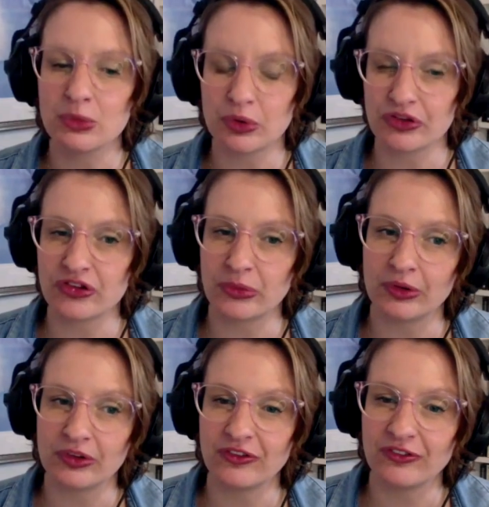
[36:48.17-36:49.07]
want
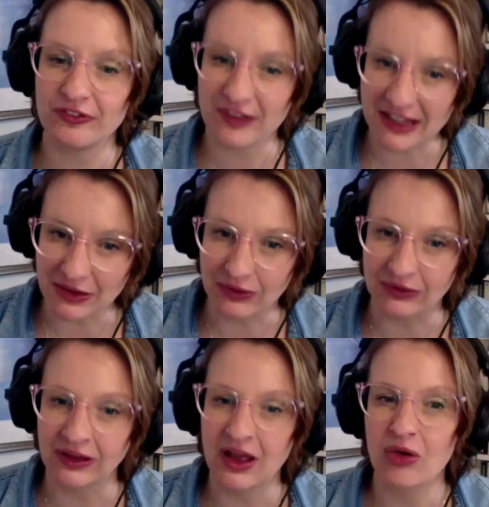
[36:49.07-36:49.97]
someone to
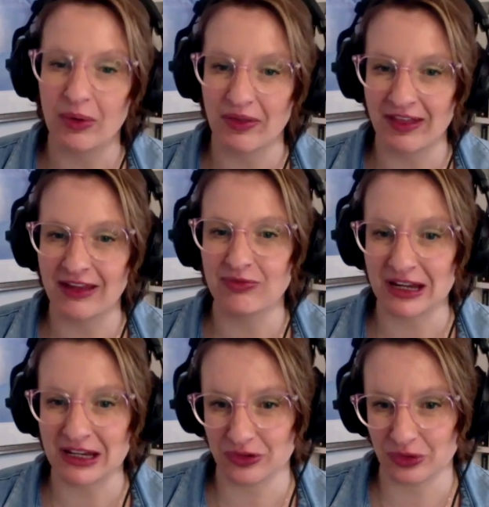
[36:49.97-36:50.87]
feel when they
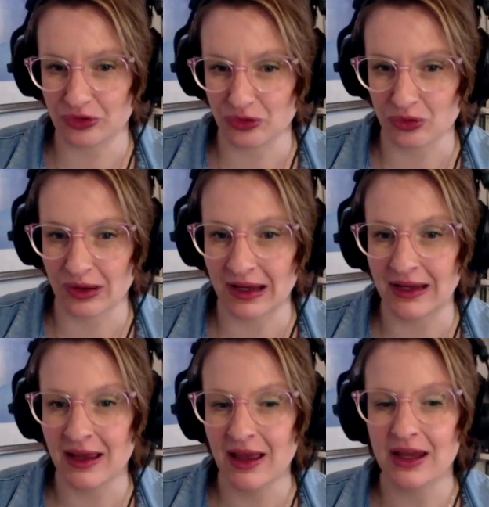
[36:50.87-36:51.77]
read your
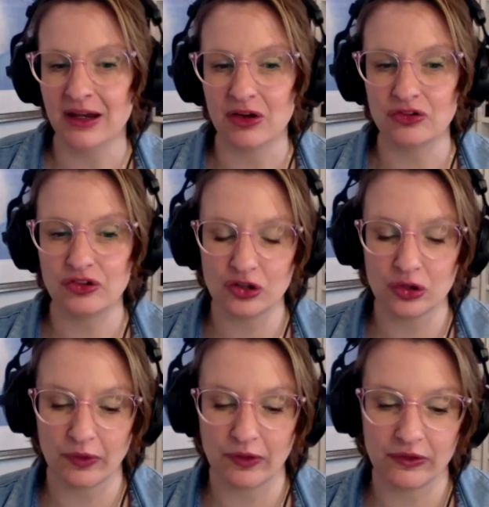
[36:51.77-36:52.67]
story. Do you
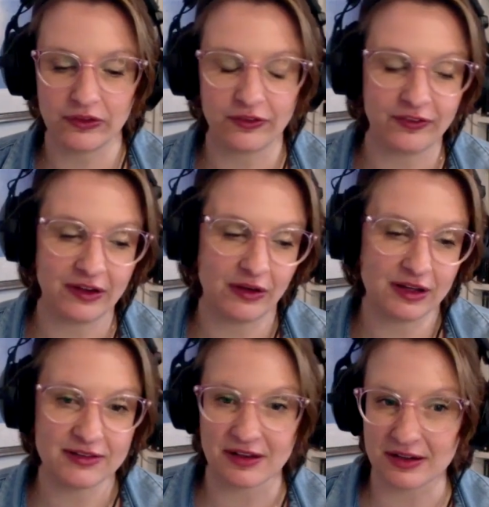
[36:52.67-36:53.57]
want them to feel
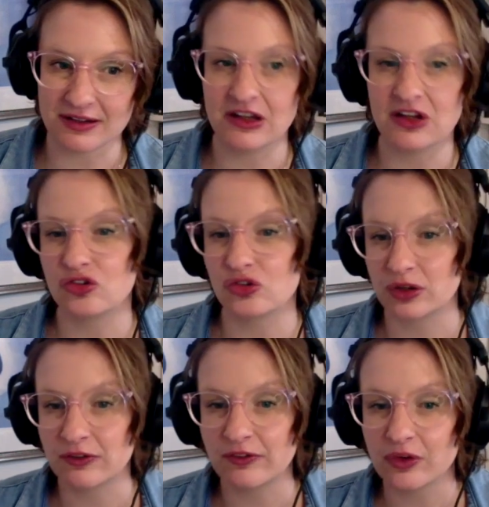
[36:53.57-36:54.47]
excited,
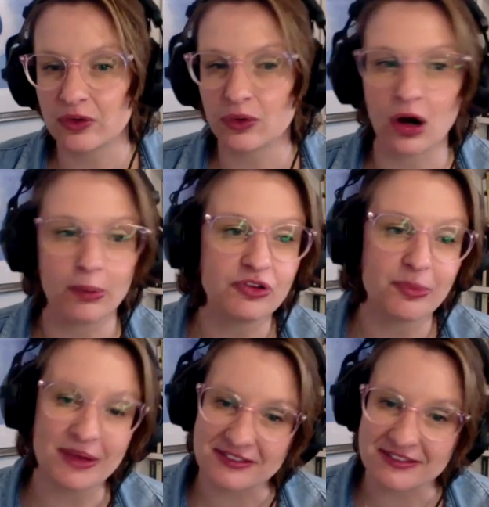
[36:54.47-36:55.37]
joyful,
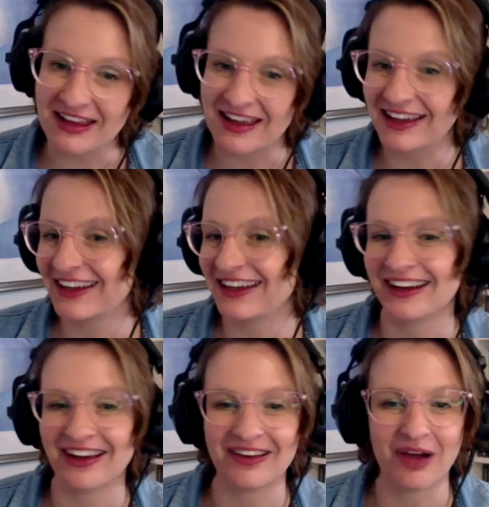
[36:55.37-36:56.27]
optimistic,
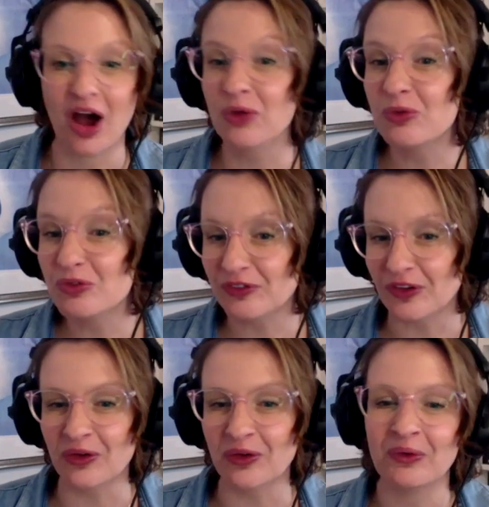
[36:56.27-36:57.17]

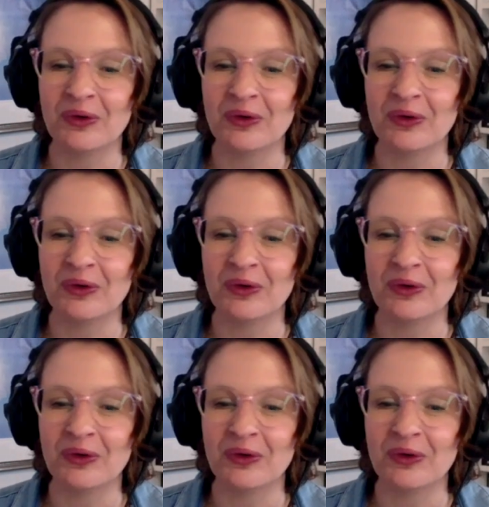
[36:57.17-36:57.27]
hopeful,